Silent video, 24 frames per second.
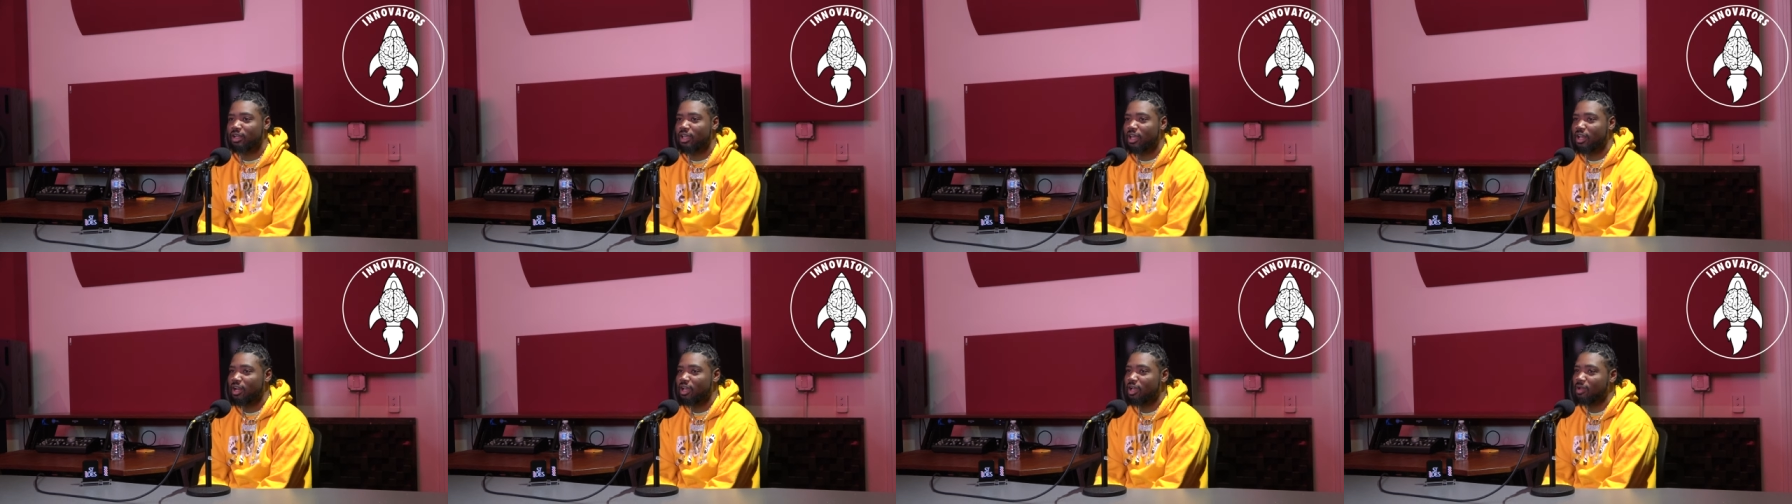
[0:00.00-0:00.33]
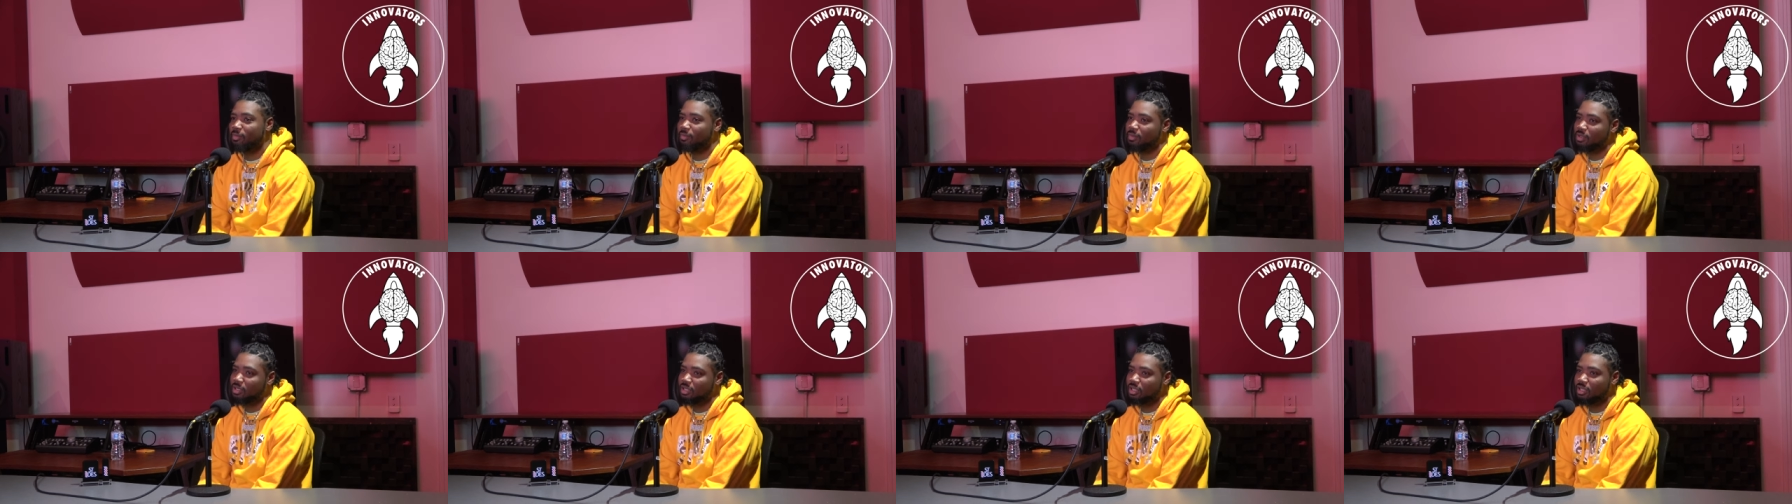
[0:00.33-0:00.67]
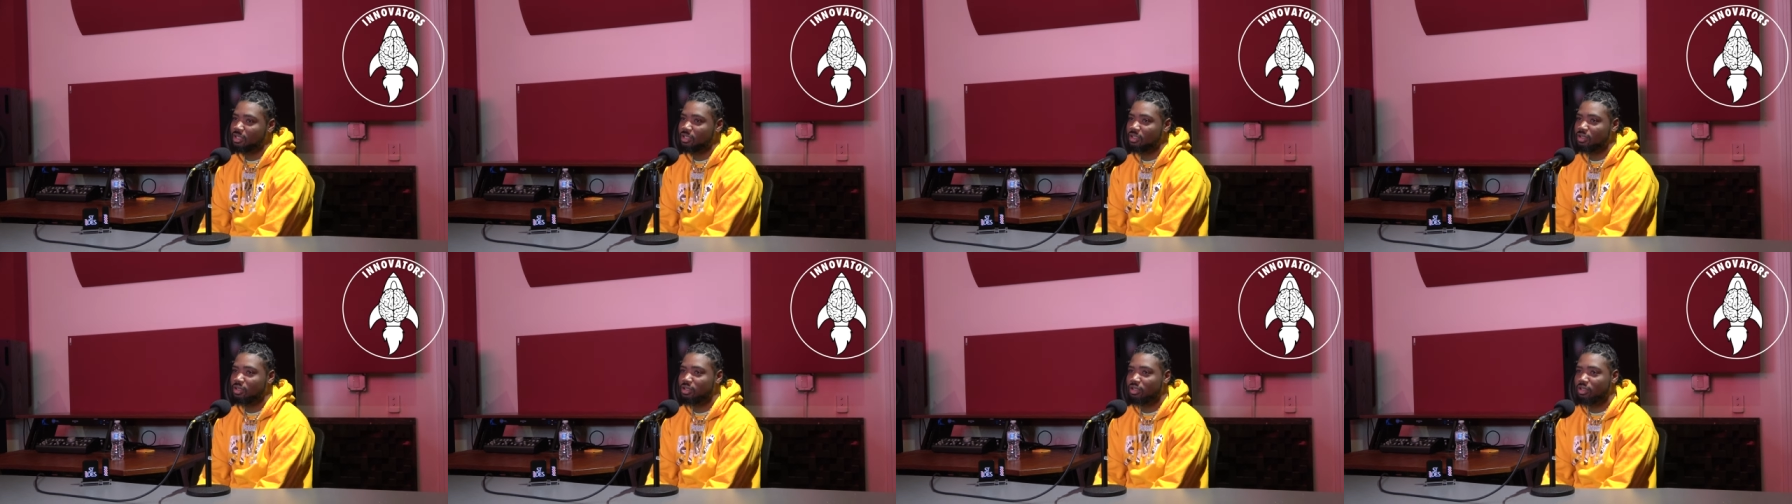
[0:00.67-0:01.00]
that I'm uh
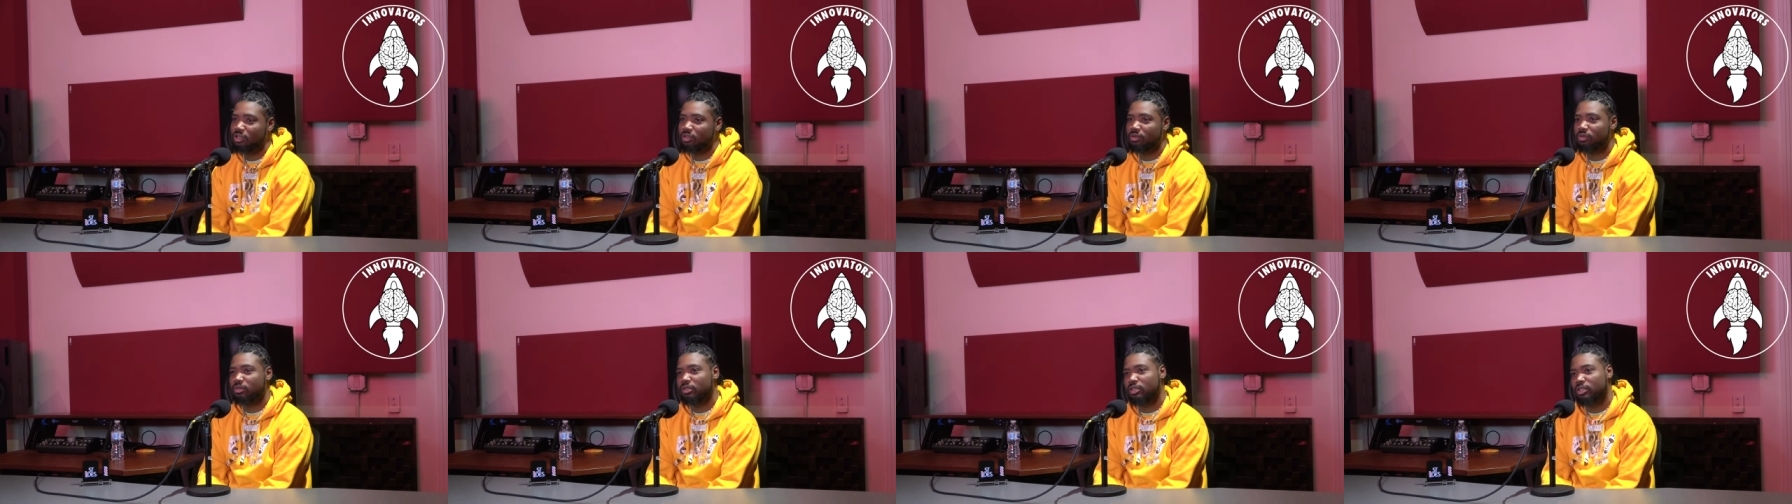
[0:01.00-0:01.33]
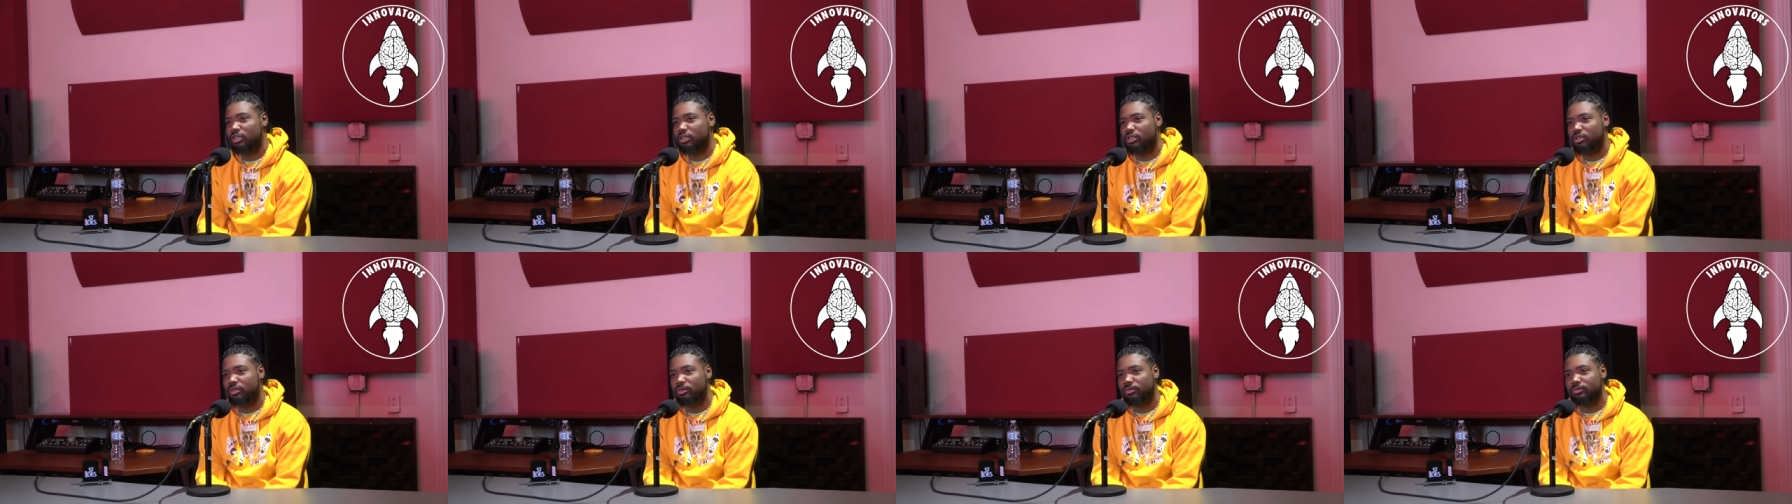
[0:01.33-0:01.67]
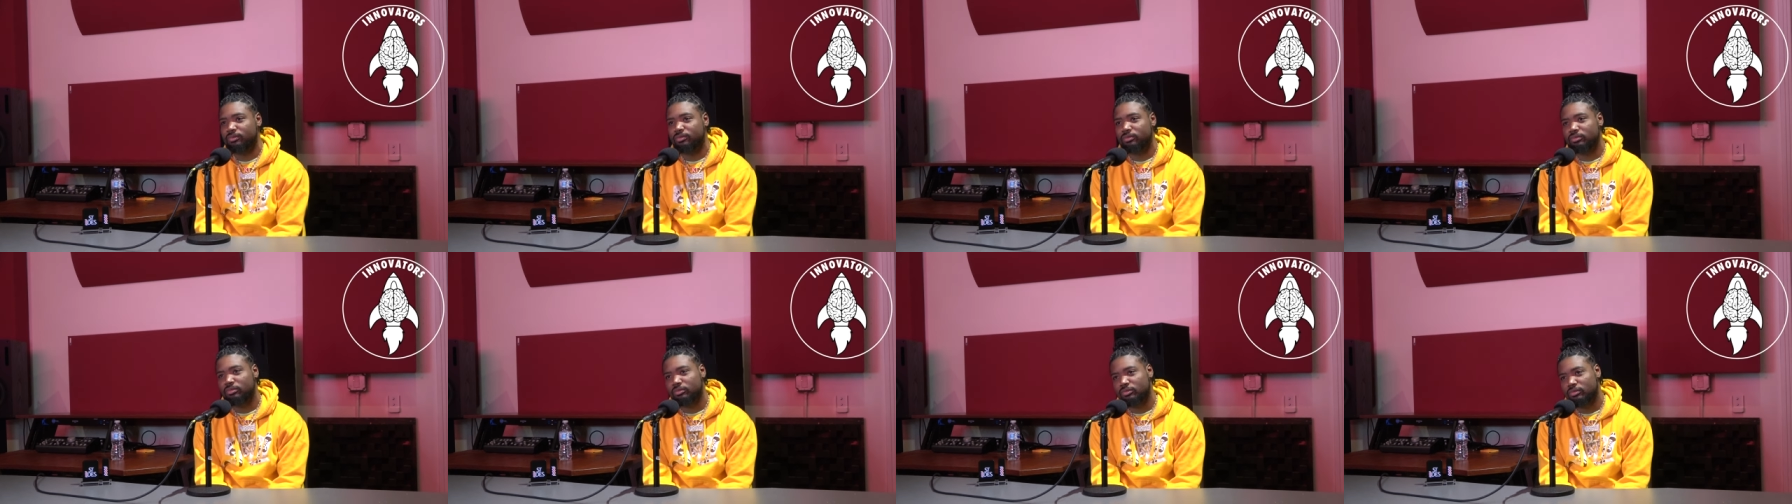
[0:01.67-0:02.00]
you know
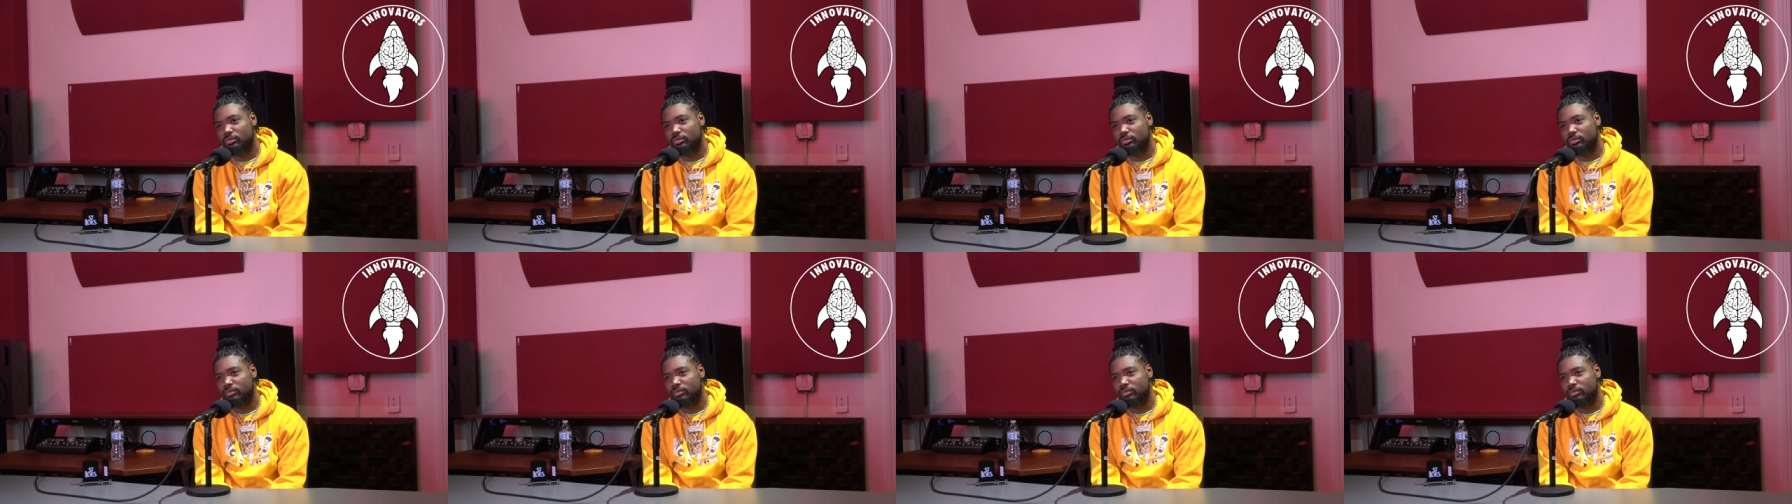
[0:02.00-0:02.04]
um